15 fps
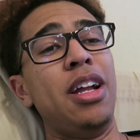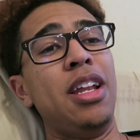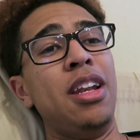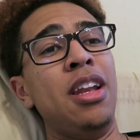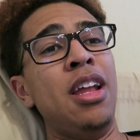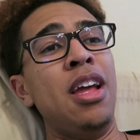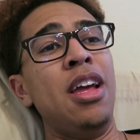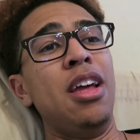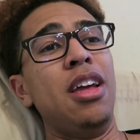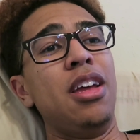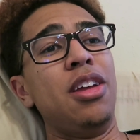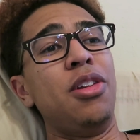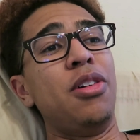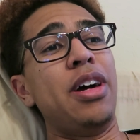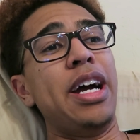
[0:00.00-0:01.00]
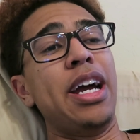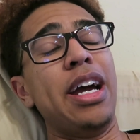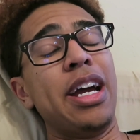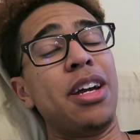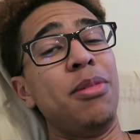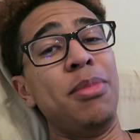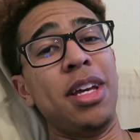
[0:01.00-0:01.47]
And, you know,
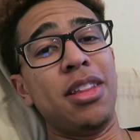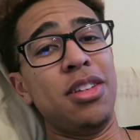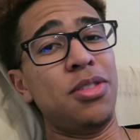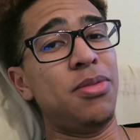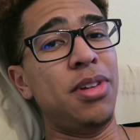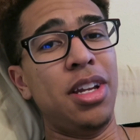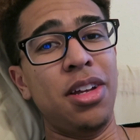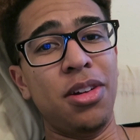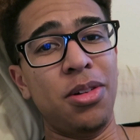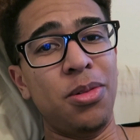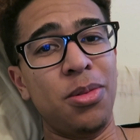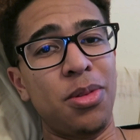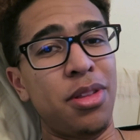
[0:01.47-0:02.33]
I could make this video